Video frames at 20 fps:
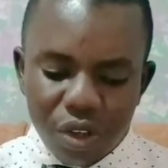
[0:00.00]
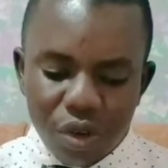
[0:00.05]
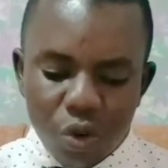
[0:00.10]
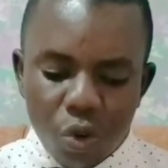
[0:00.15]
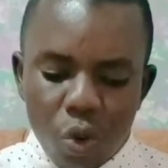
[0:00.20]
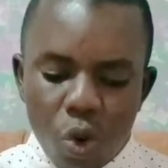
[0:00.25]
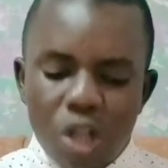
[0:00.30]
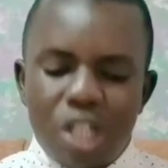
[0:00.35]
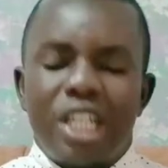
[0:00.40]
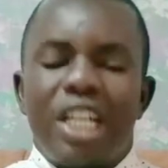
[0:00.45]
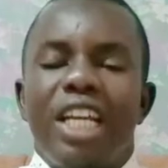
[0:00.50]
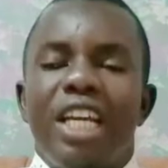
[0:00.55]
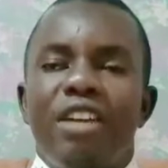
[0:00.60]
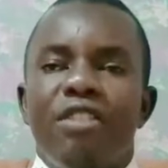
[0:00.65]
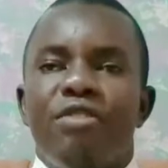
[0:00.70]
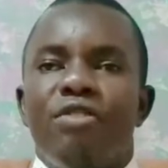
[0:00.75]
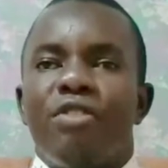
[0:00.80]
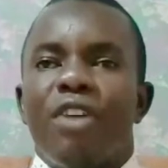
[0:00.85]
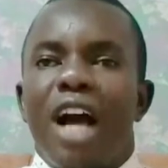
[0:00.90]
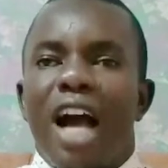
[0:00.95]
what
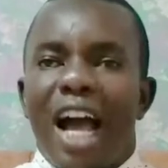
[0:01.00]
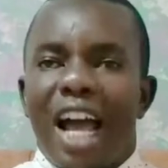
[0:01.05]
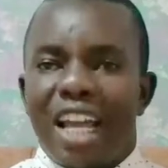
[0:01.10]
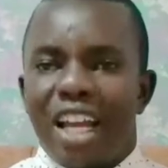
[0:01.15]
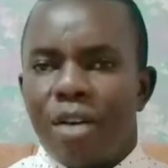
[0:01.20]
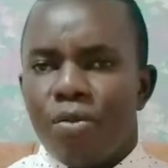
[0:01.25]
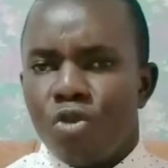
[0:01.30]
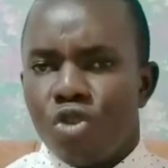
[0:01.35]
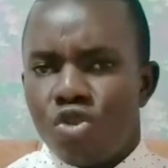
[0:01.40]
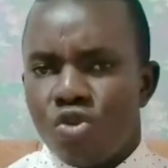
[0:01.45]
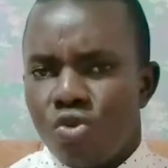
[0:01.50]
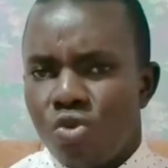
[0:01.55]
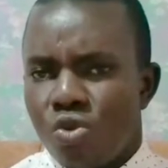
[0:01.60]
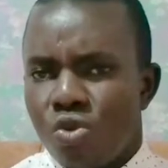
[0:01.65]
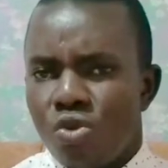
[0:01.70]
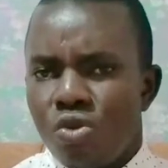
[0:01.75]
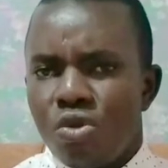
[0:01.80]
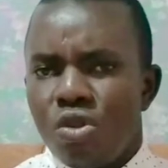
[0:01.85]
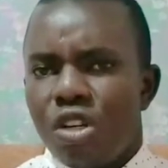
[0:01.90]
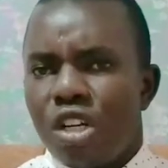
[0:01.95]
if I am
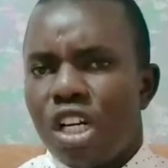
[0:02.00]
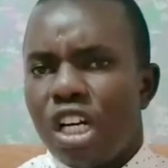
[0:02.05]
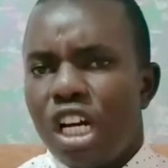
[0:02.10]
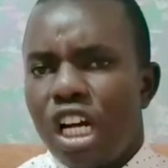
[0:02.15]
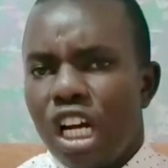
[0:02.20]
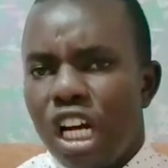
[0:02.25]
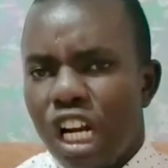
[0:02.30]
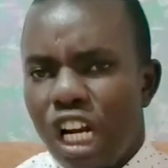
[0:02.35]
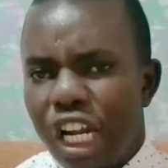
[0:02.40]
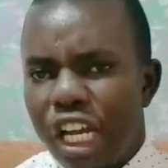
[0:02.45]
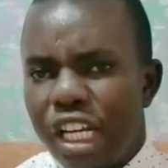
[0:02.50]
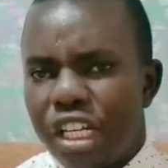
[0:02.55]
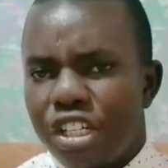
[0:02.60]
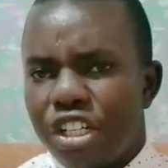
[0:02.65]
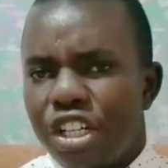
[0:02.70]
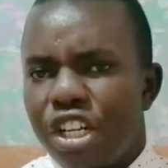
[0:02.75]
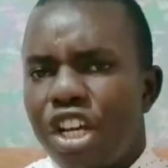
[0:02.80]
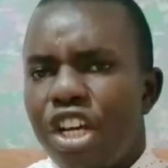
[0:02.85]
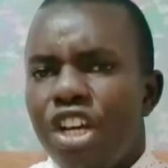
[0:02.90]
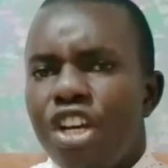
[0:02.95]
too late?